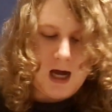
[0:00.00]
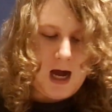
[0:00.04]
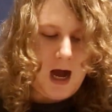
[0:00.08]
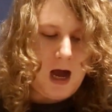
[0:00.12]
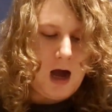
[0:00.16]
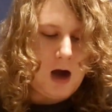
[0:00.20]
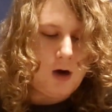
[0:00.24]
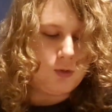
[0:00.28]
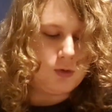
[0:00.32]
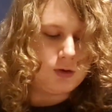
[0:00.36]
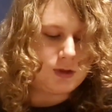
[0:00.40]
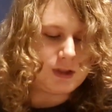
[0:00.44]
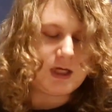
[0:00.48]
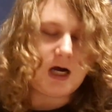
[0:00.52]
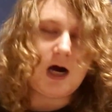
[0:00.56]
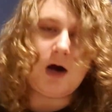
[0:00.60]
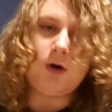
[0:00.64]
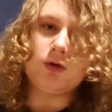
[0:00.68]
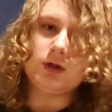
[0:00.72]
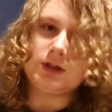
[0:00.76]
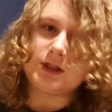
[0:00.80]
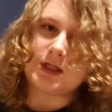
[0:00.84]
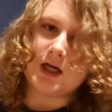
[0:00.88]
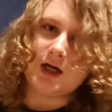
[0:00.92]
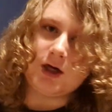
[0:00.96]
I was
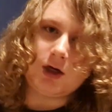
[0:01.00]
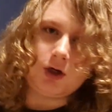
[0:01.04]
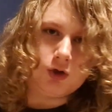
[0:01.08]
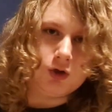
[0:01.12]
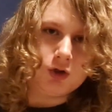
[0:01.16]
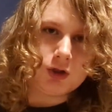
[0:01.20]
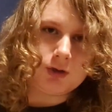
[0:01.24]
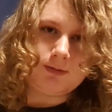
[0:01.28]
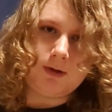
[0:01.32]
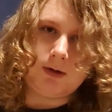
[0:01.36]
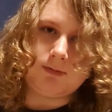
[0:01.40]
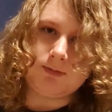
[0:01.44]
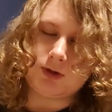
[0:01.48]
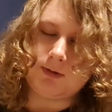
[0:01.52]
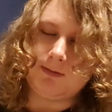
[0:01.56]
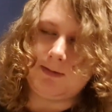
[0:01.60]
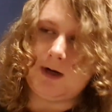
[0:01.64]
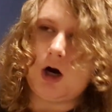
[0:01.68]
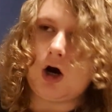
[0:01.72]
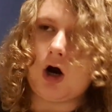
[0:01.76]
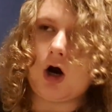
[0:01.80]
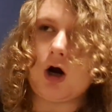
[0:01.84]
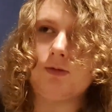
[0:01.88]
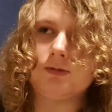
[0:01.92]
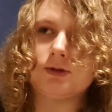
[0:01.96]
getting goosebumps on my
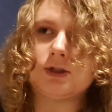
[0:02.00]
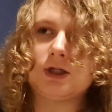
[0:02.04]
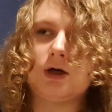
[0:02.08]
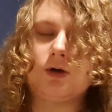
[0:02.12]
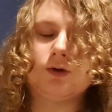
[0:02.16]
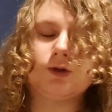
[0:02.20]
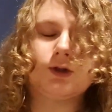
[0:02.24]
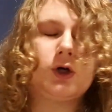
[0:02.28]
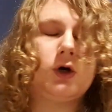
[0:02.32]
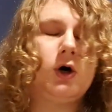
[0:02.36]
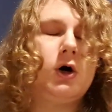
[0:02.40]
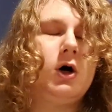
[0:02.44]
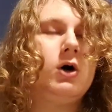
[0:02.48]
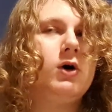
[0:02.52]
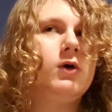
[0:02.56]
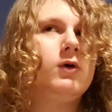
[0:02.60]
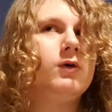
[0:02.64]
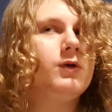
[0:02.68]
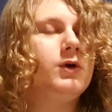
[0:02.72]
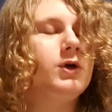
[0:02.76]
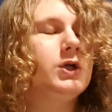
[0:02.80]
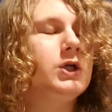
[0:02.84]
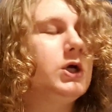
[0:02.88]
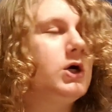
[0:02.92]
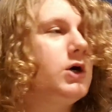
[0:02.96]
arms, and I was like, oh
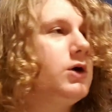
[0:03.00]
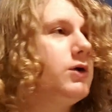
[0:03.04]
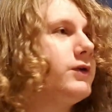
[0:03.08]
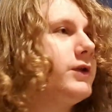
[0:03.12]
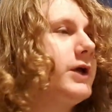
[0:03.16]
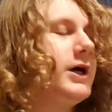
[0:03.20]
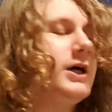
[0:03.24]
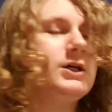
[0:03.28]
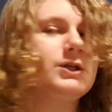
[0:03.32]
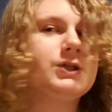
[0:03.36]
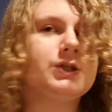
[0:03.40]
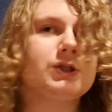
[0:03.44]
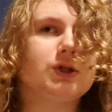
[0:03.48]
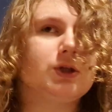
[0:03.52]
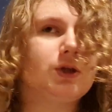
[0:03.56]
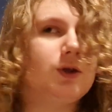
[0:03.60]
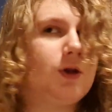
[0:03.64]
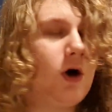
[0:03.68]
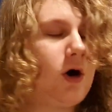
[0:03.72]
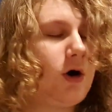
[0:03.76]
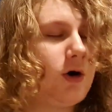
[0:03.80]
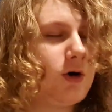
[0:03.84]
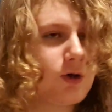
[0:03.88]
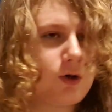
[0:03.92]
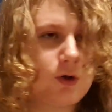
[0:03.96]
no, that is
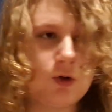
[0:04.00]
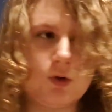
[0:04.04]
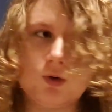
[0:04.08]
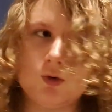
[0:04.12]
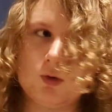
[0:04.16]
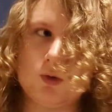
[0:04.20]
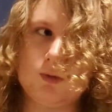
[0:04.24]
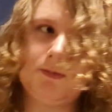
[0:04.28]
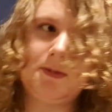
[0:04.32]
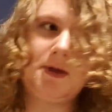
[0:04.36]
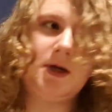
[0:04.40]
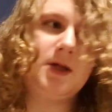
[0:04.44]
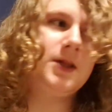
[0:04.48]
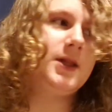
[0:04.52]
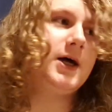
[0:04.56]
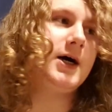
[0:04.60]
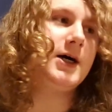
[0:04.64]
not cool, man.